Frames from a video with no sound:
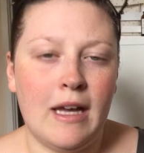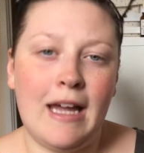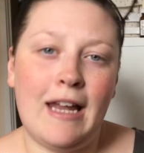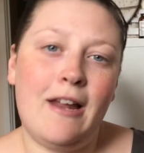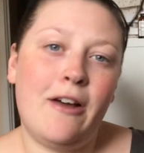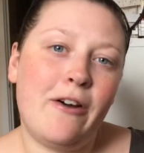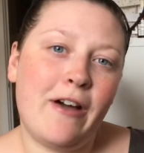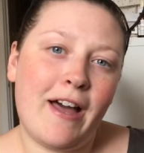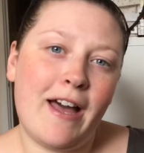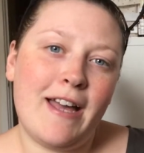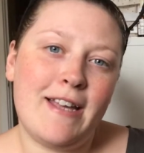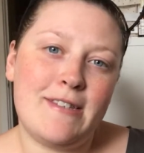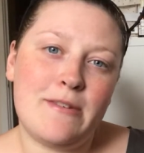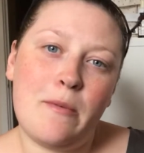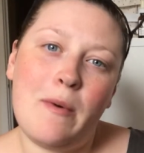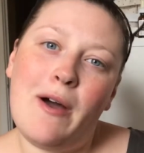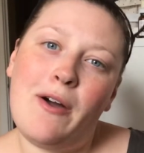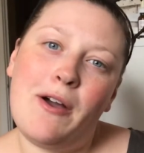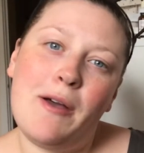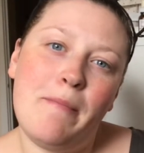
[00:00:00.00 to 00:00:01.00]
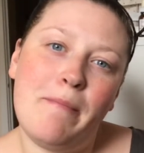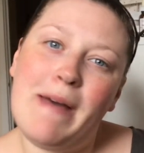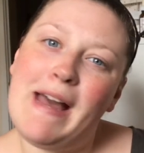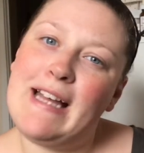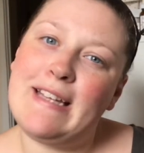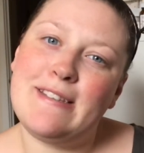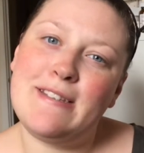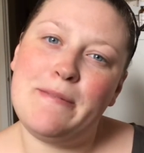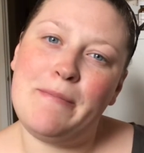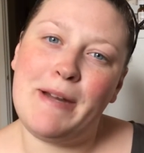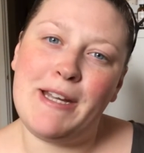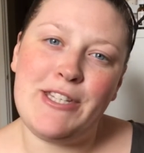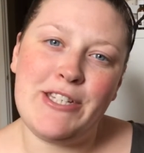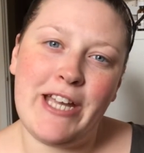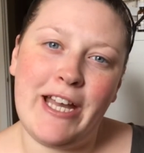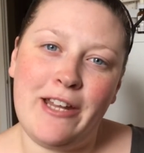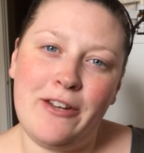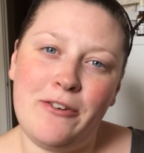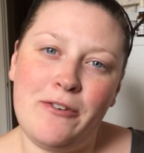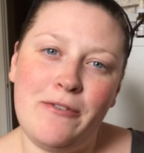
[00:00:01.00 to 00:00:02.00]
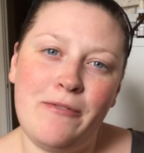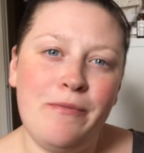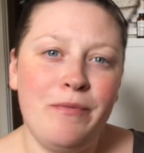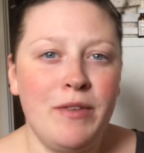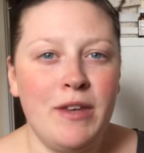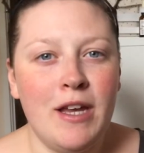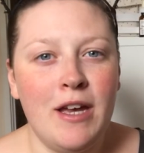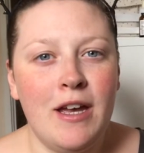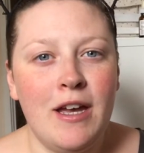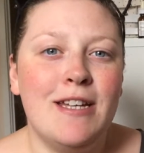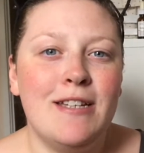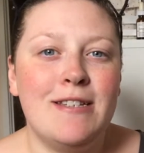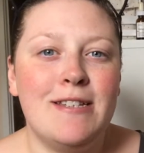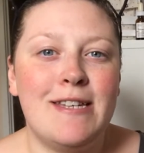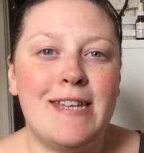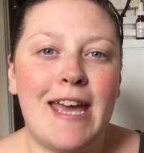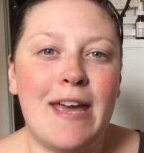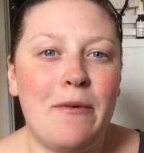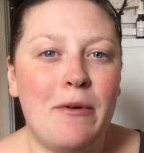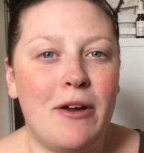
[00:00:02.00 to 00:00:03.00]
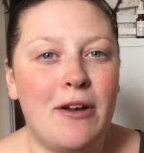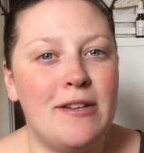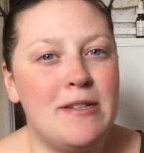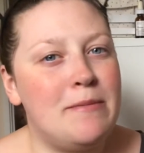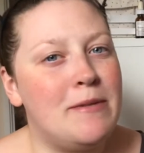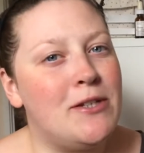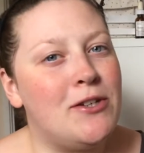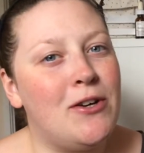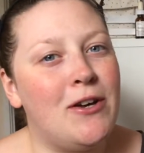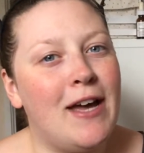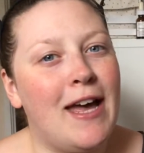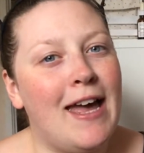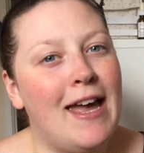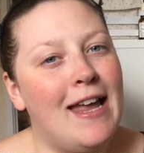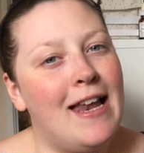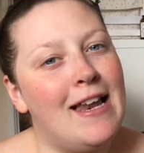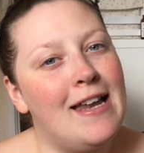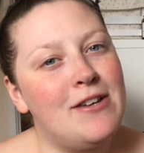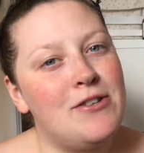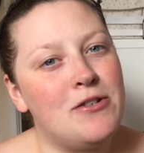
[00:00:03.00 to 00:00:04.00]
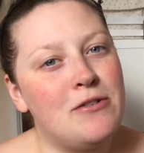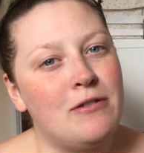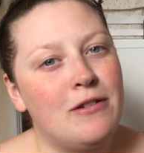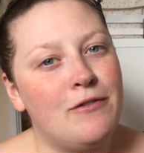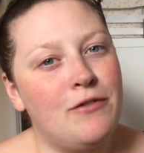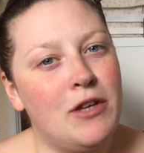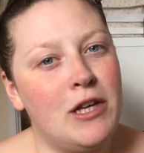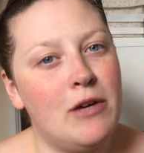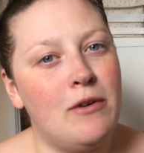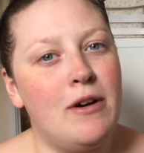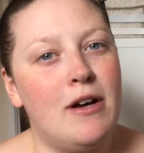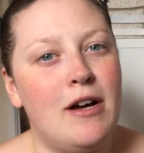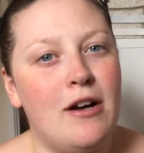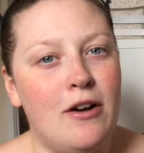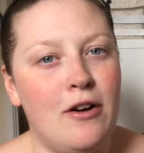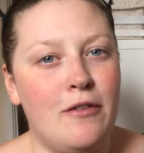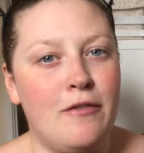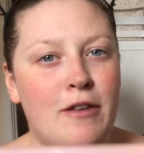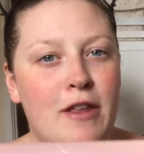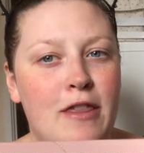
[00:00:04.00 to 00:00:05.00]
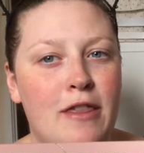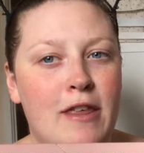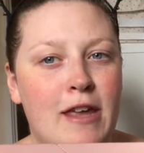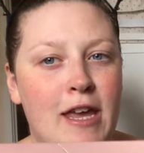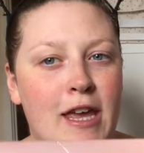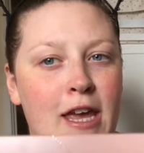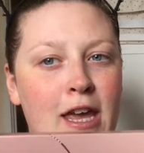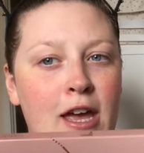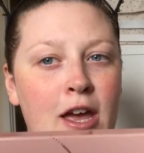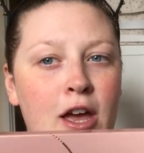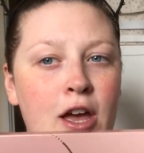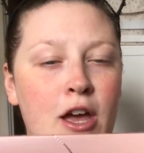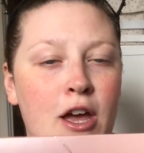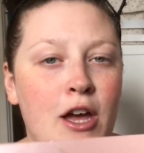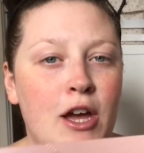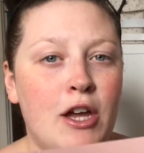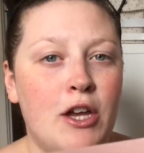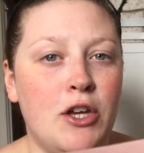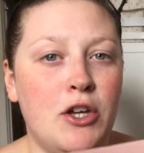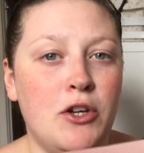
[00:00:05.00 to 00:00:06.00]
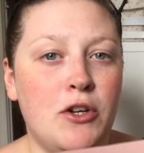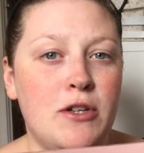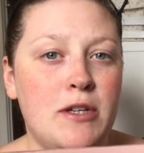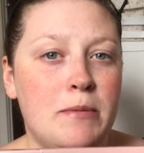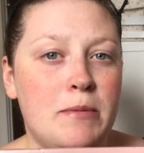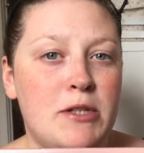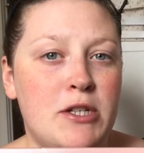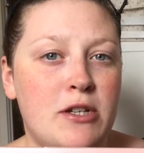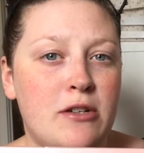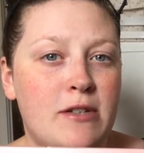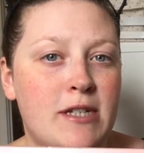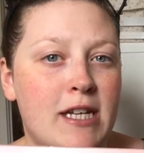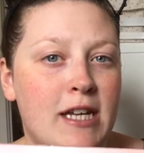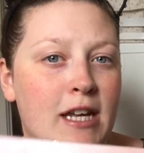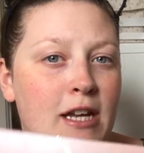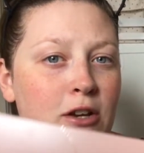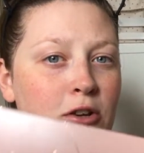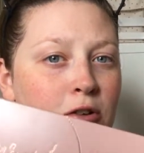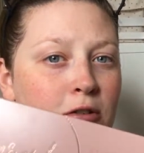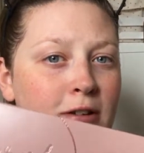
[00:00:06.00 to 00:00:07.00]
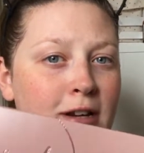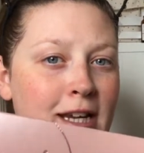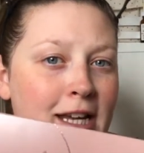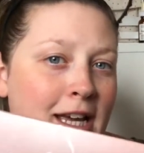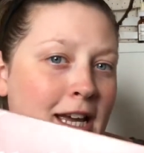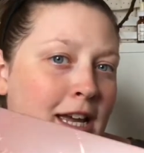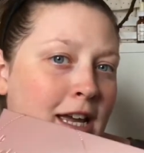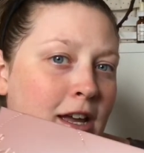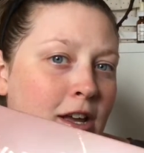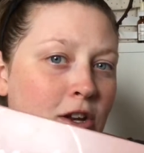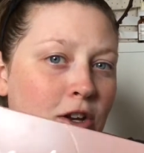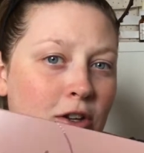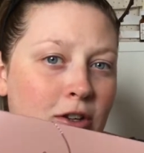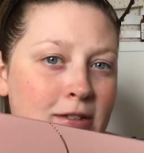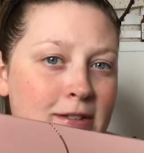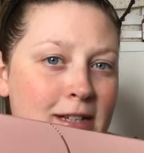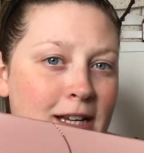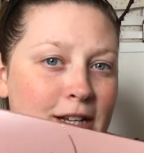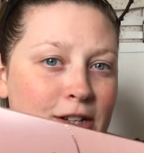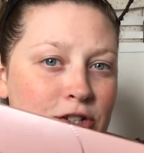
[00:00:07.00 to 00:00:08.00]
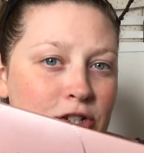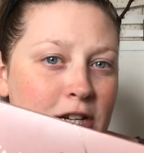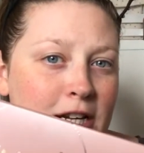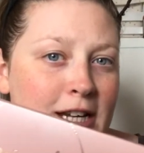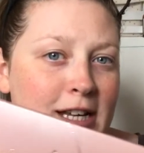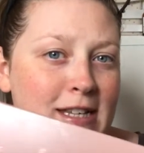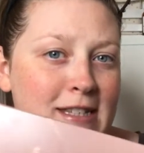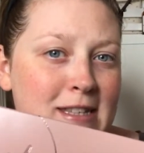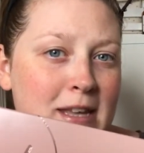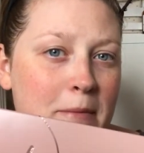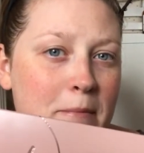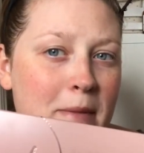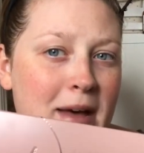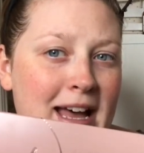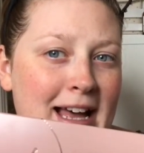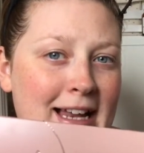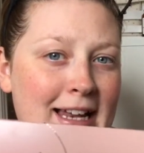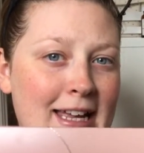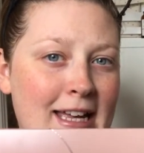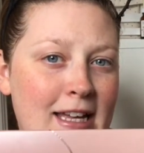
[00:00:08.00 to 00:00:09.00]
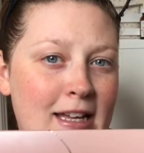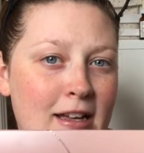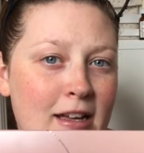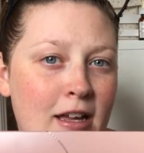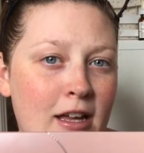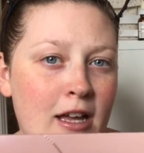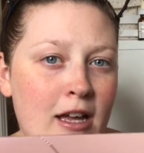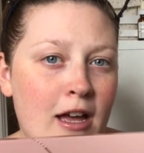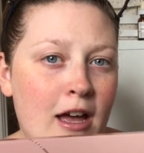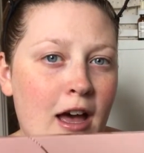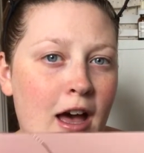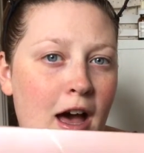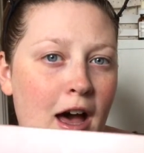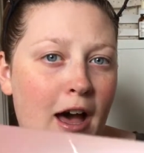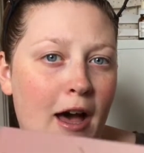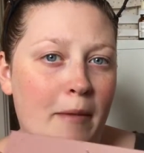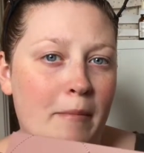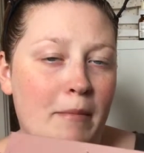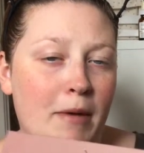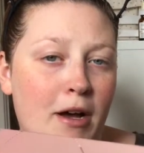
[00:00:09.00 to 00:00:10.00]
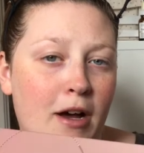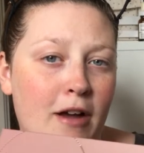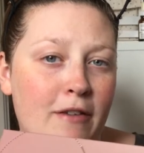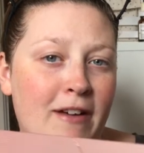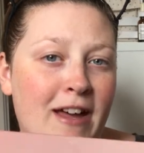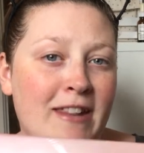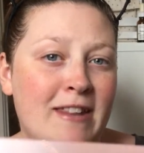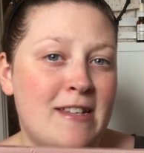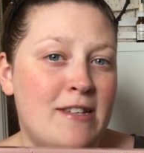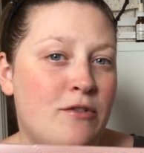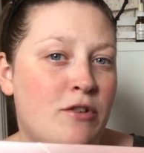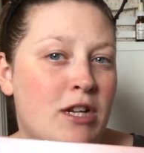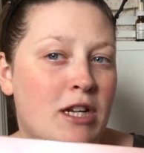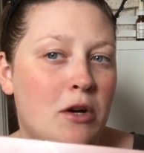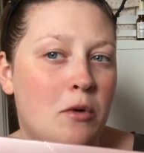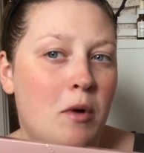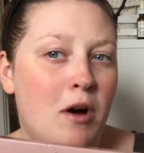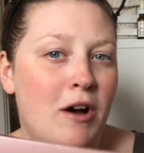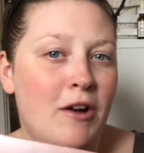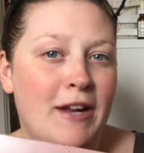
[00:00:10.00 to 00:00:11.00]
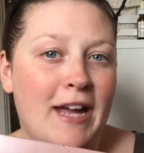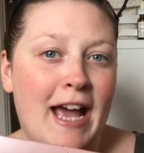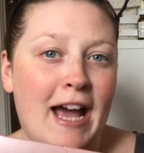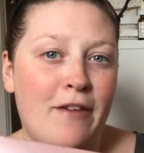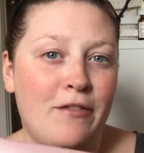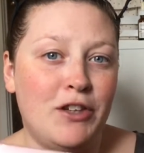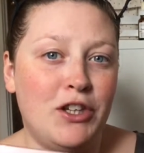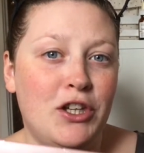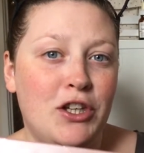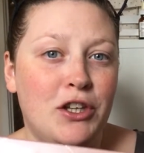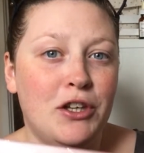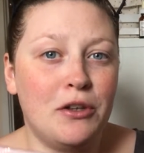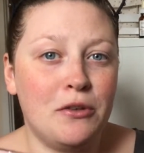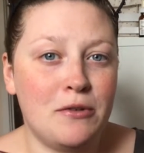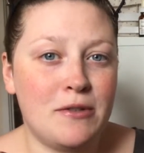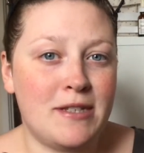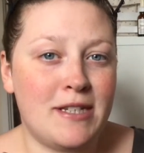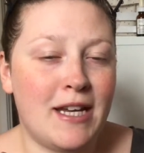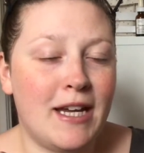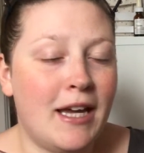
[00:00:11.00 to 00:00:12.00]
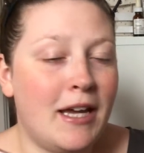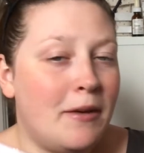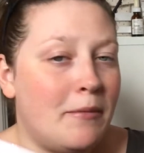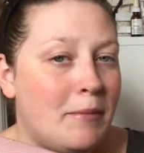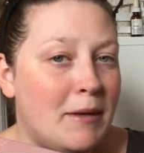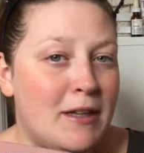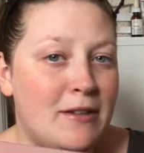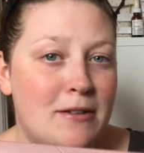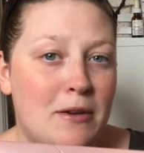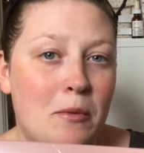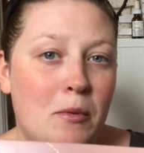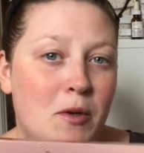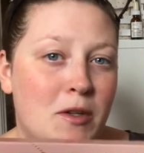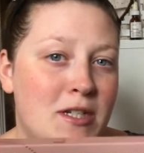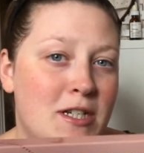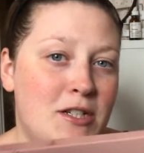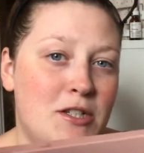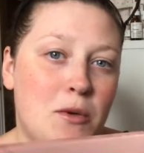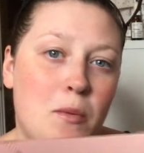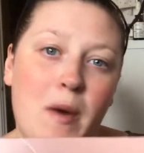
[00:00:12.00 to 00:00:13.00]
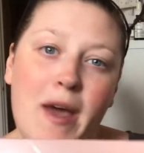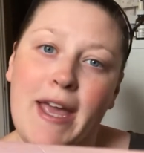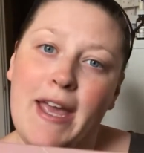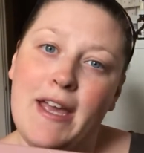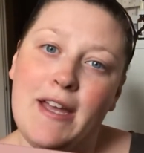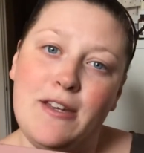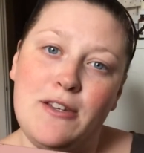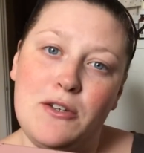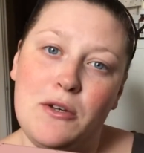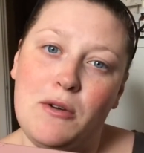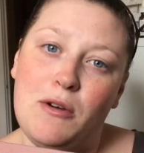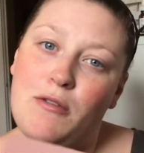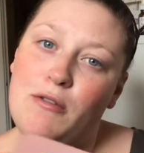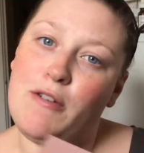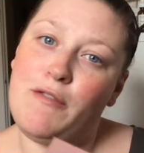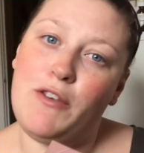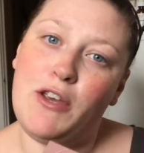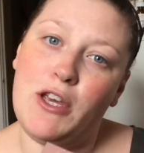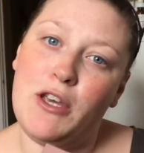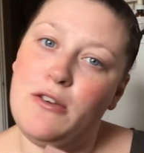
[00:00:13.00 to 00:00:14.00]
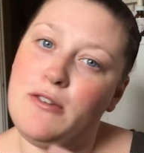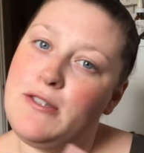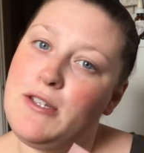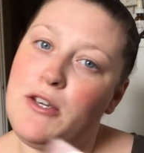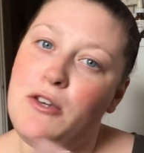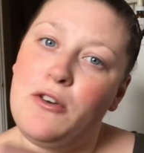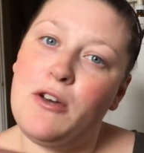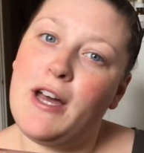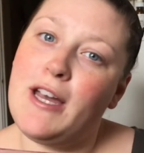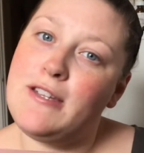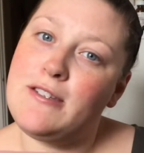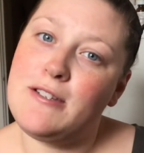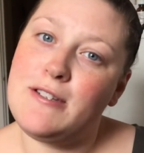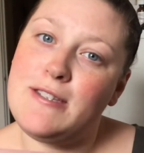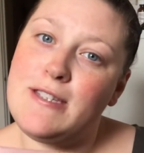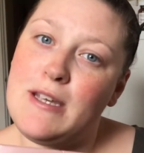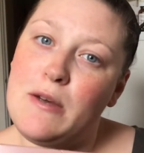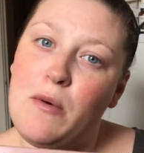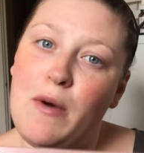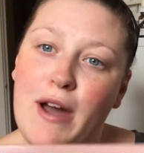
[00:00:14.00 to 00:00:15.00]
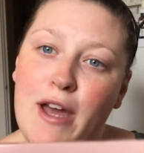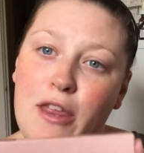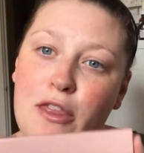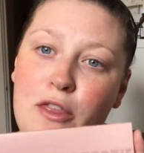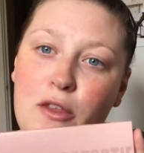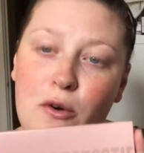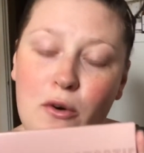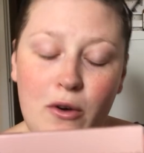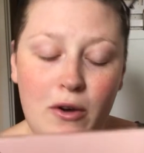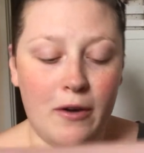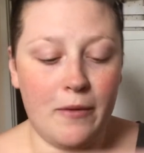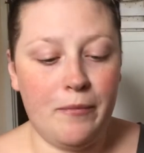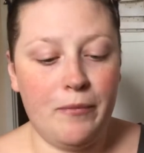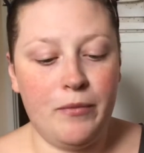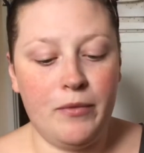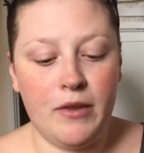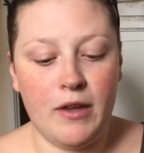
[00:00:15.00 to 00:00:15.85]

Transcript: Hello guys, welcome back to my channel. Today we're going to be doing a little review of the Nudie Patootie Laura Lee Los Angeles palette. I've had this for a little while and I haven't used it because I wanted to wait and do a review so you guys could see what I thought.